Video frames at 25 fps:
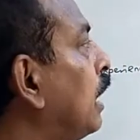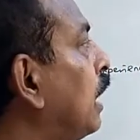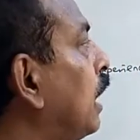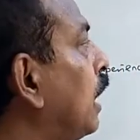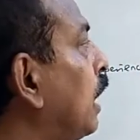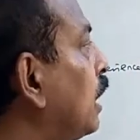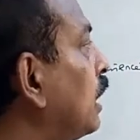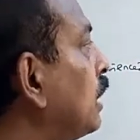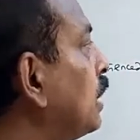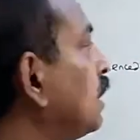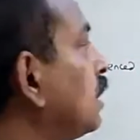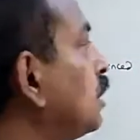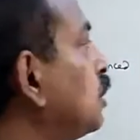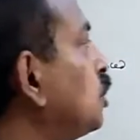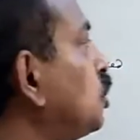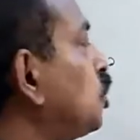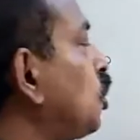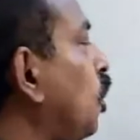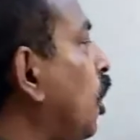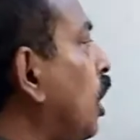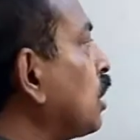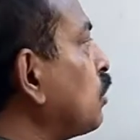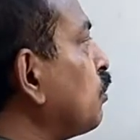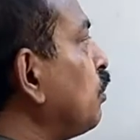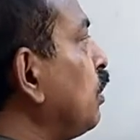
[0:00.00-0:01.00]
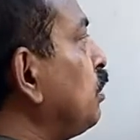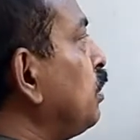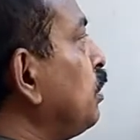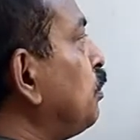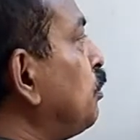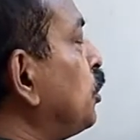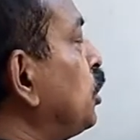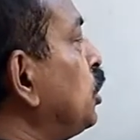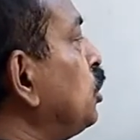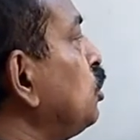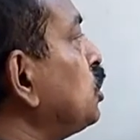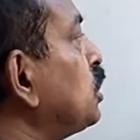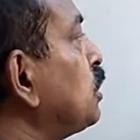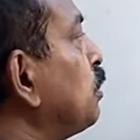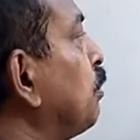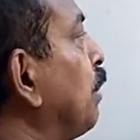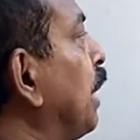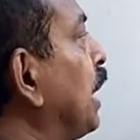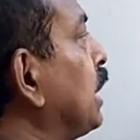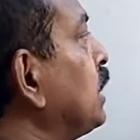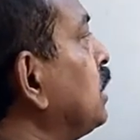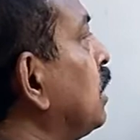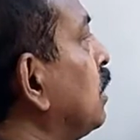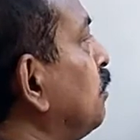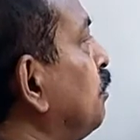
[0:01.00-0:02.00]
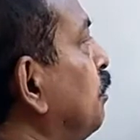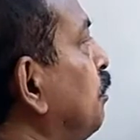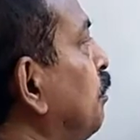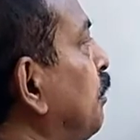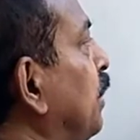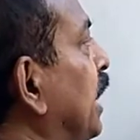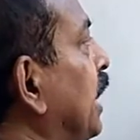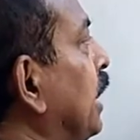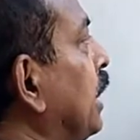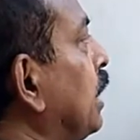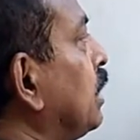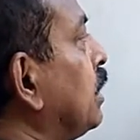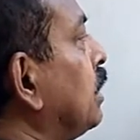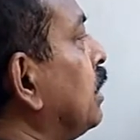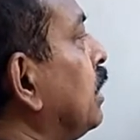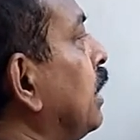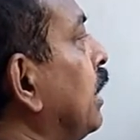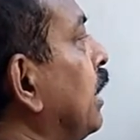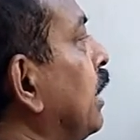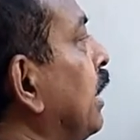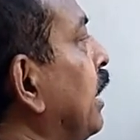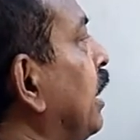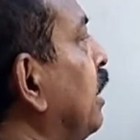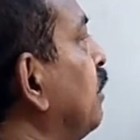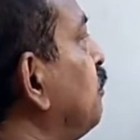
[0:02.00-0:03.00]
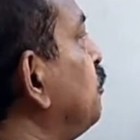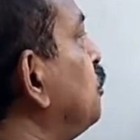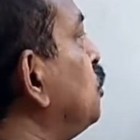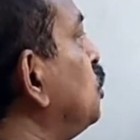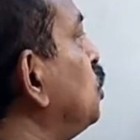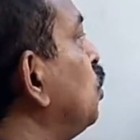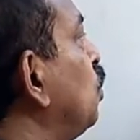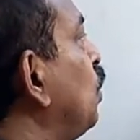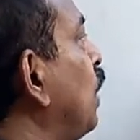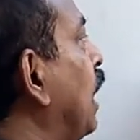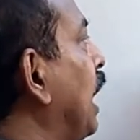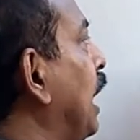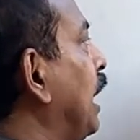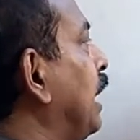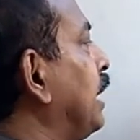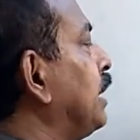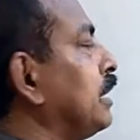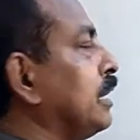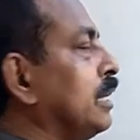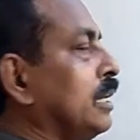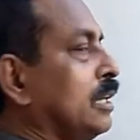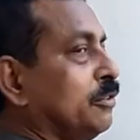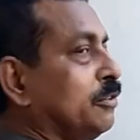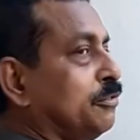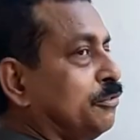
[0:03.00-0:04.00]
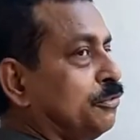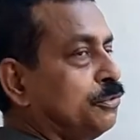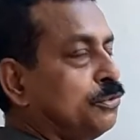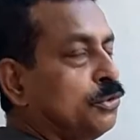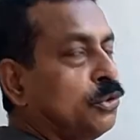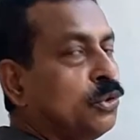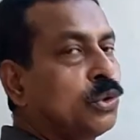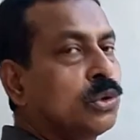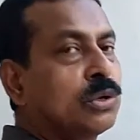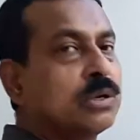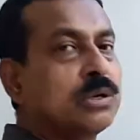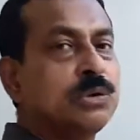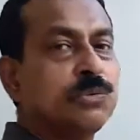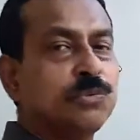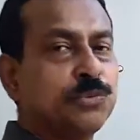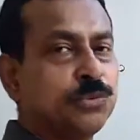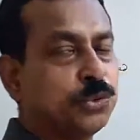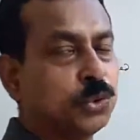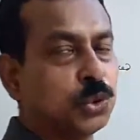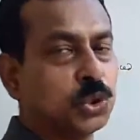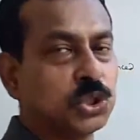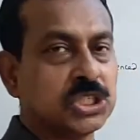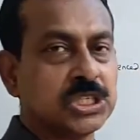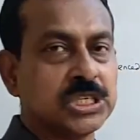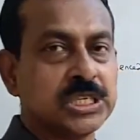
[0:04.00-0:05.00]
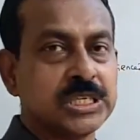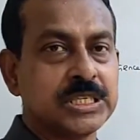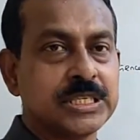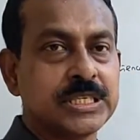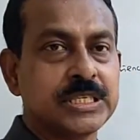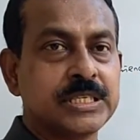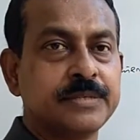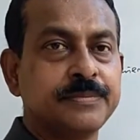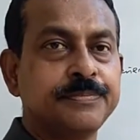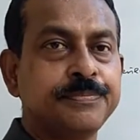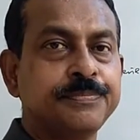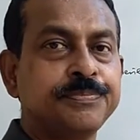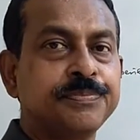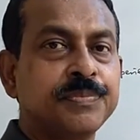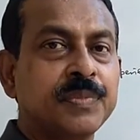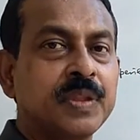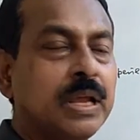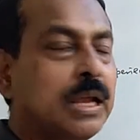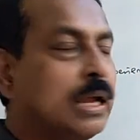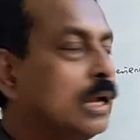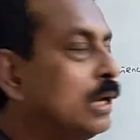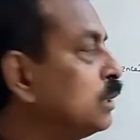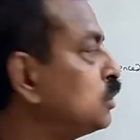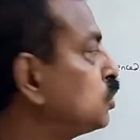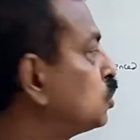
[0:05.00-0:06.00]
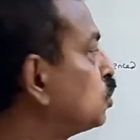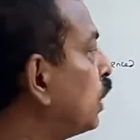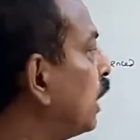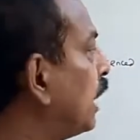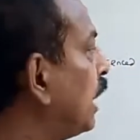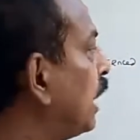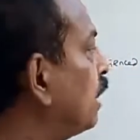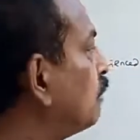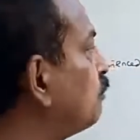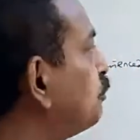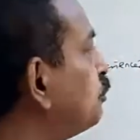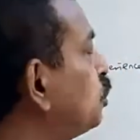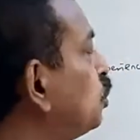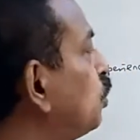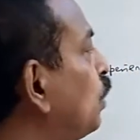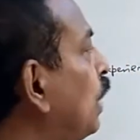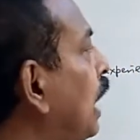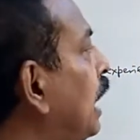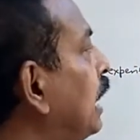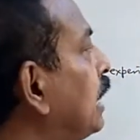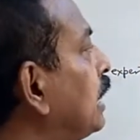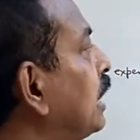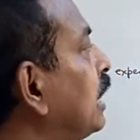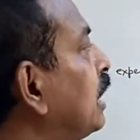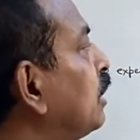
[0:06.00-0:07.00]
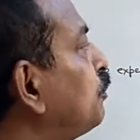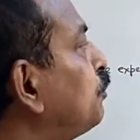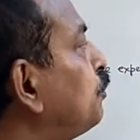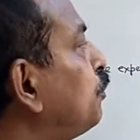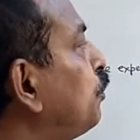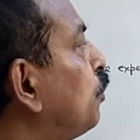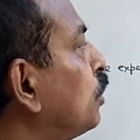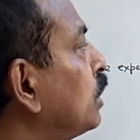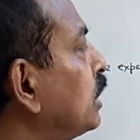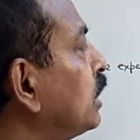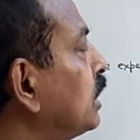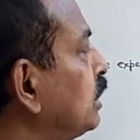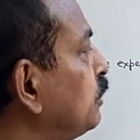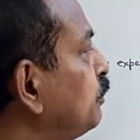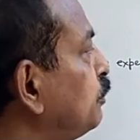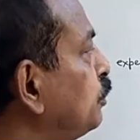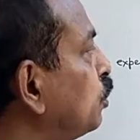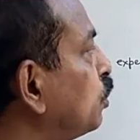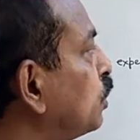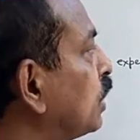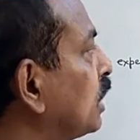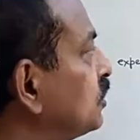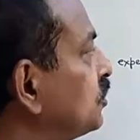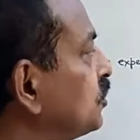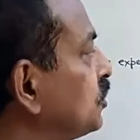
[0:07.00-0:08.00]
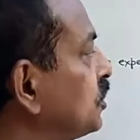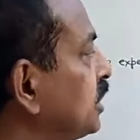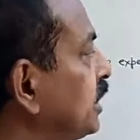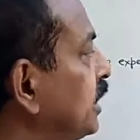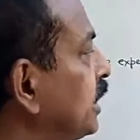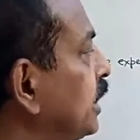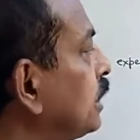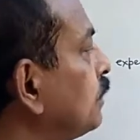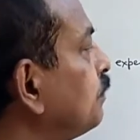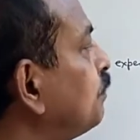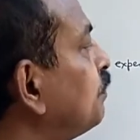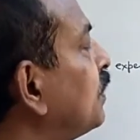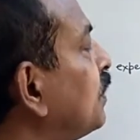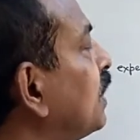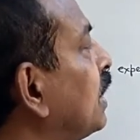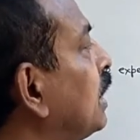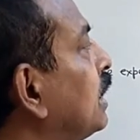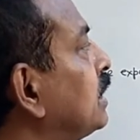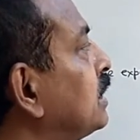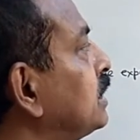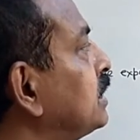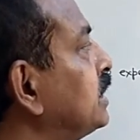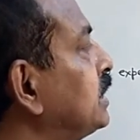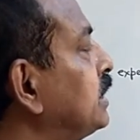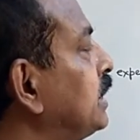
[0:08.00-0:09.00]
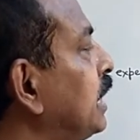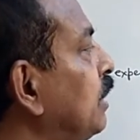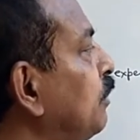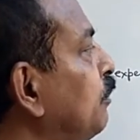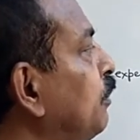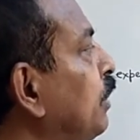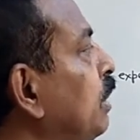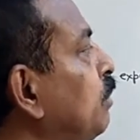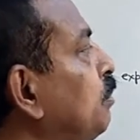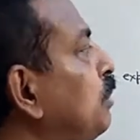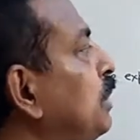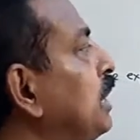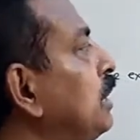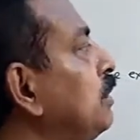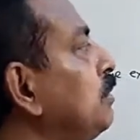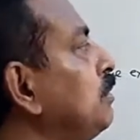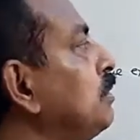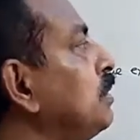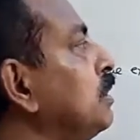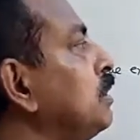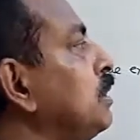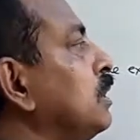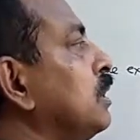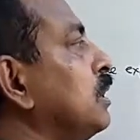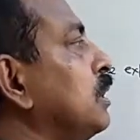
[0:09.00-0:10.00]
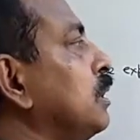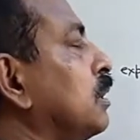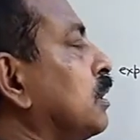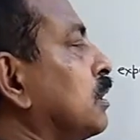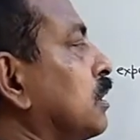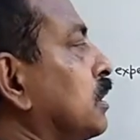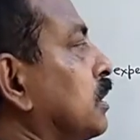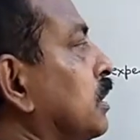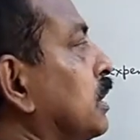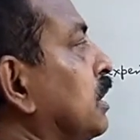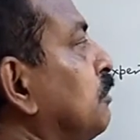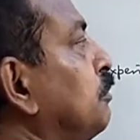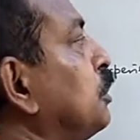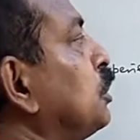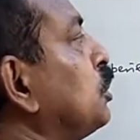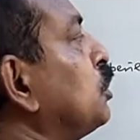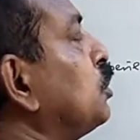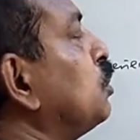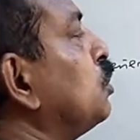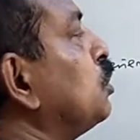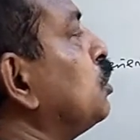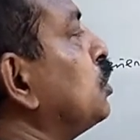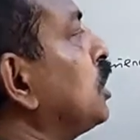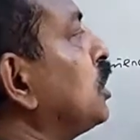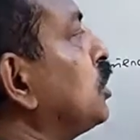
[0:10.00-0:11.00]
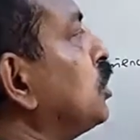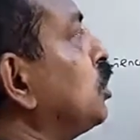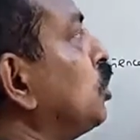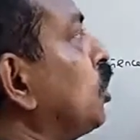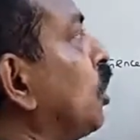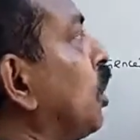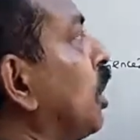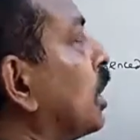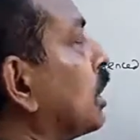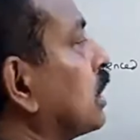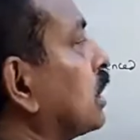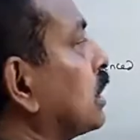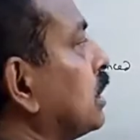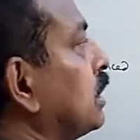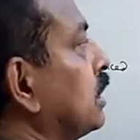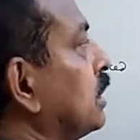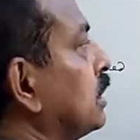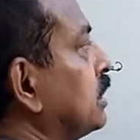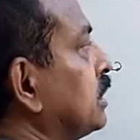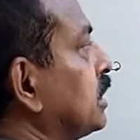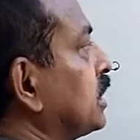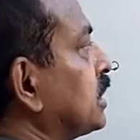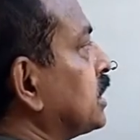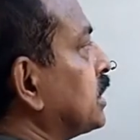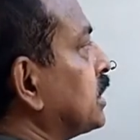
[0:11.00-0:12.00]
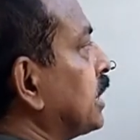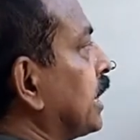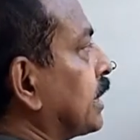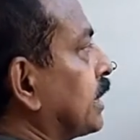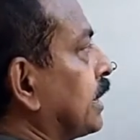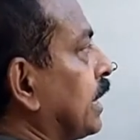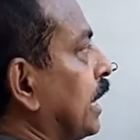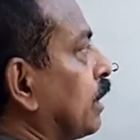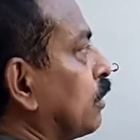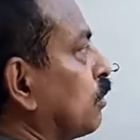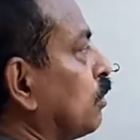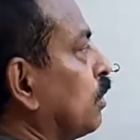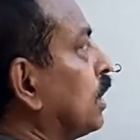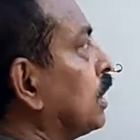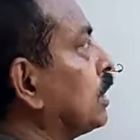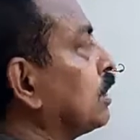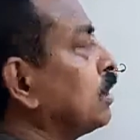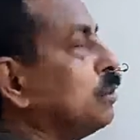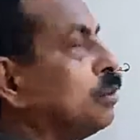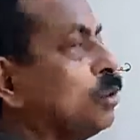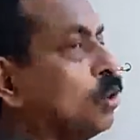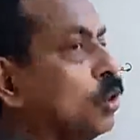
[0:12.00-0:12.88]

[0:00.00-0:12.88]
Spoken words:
Torque will be produced by the pair F2 and F4 forces. So F2 and F4, if you consider, they will be giving you the torque in this rectangular loop.